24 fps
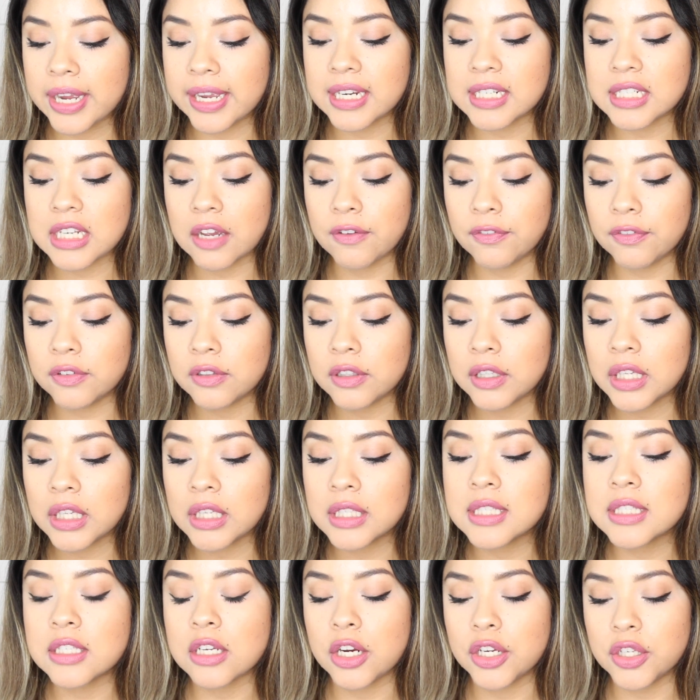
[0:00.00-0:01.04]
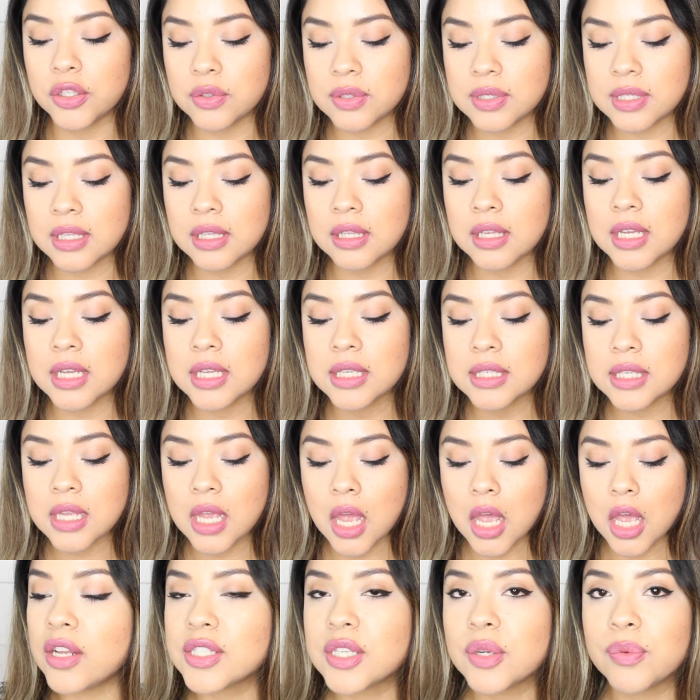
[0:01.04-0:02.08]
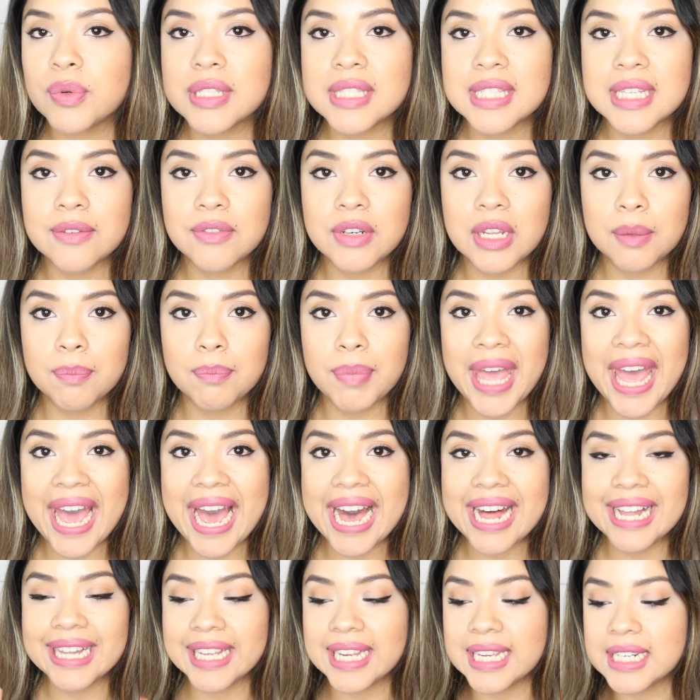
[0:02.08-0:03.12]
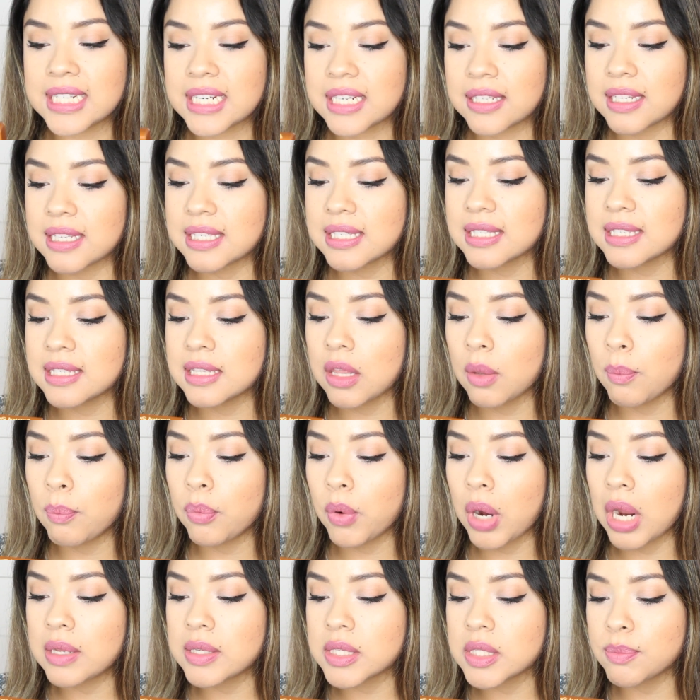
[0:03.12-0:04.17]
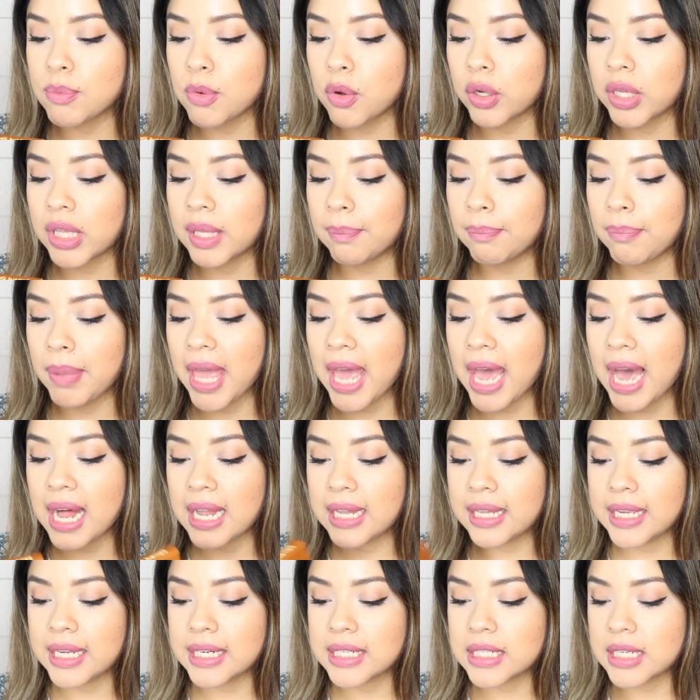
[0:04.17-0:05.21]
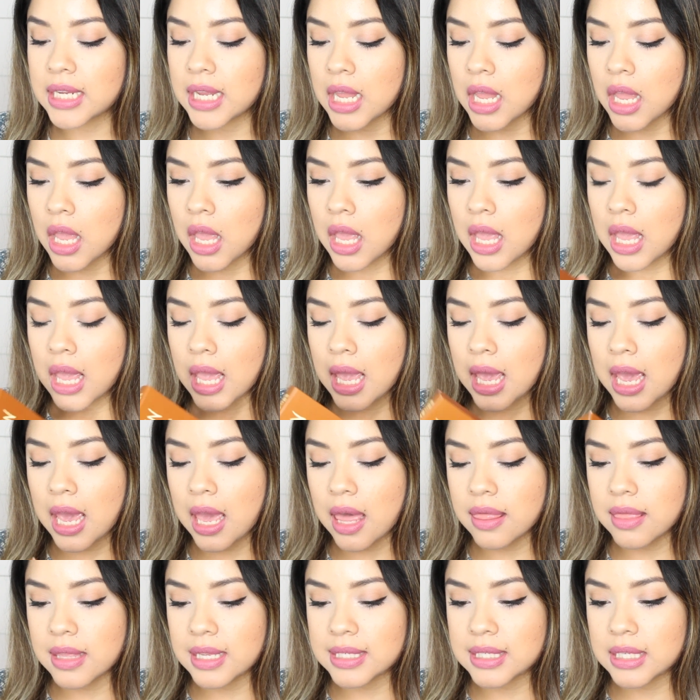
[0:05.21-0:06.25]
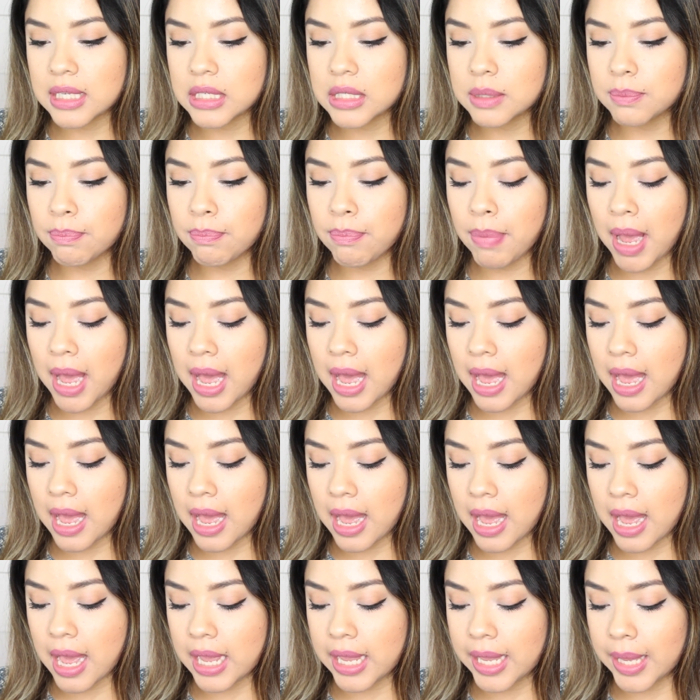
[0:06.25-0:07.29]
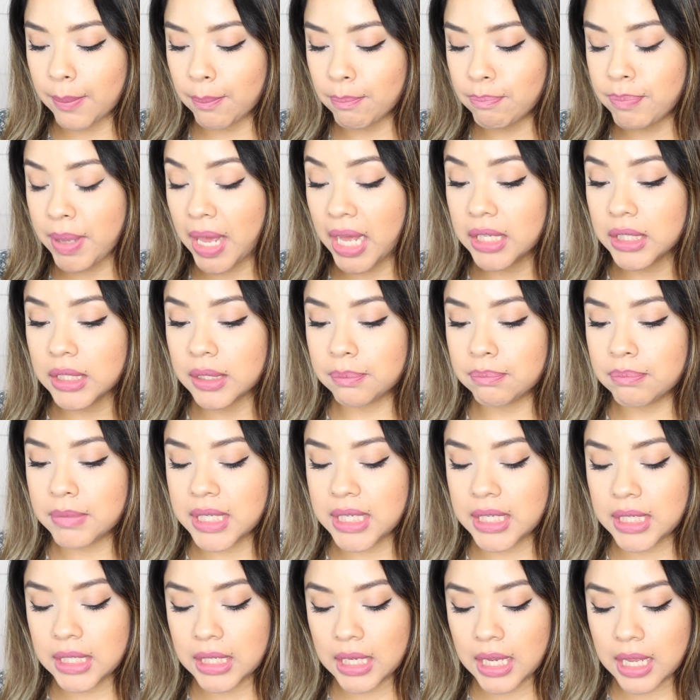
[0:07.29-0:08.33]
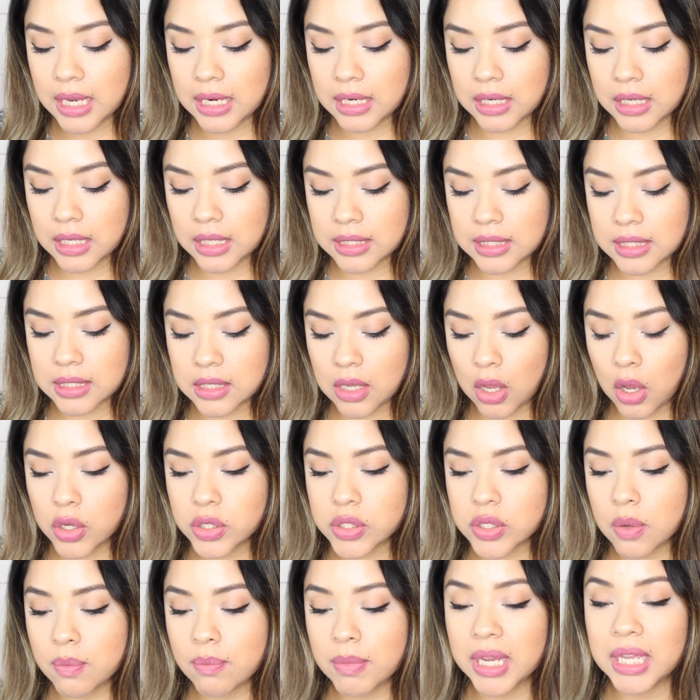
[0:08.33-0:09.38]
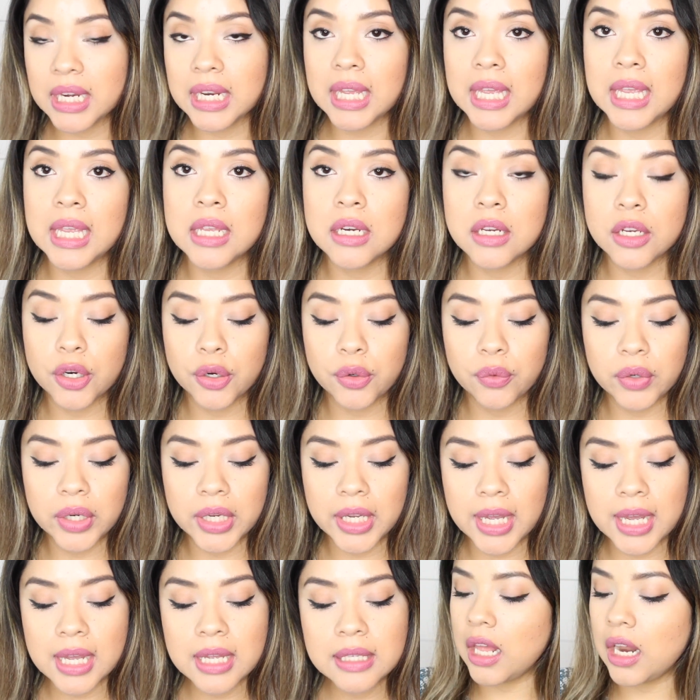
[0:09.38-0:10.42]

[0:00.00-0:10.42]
I can definitely start using this. I also received a palette. This is the Brown Smoky palette. And this is by Bellamy and this is also made in Korea.